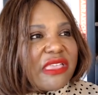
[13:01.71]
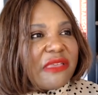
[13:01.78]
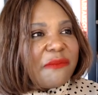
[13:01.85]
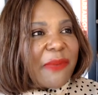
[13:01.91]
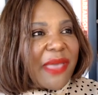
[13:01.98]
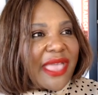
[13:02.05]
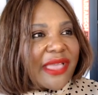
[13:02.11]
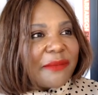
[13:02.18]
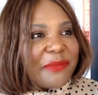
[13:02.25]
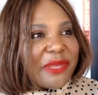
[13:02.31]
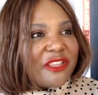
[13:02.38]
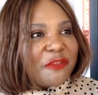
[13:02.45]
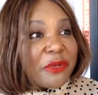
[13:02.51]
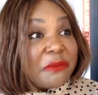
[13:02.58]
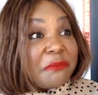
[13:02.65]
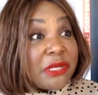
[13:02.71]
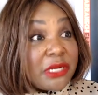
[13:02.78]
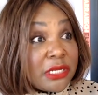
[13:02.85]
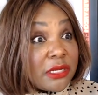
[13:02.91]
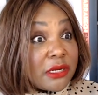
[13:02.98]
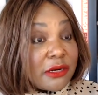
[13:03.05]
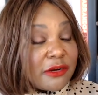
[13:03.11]
I think back, I mean, it's been
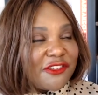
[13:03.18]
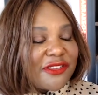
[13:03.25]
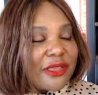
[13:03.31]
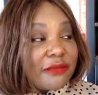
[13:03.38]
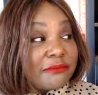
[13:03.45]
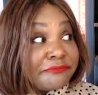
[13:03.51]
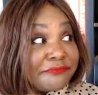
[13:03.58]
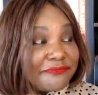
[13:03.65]
many years,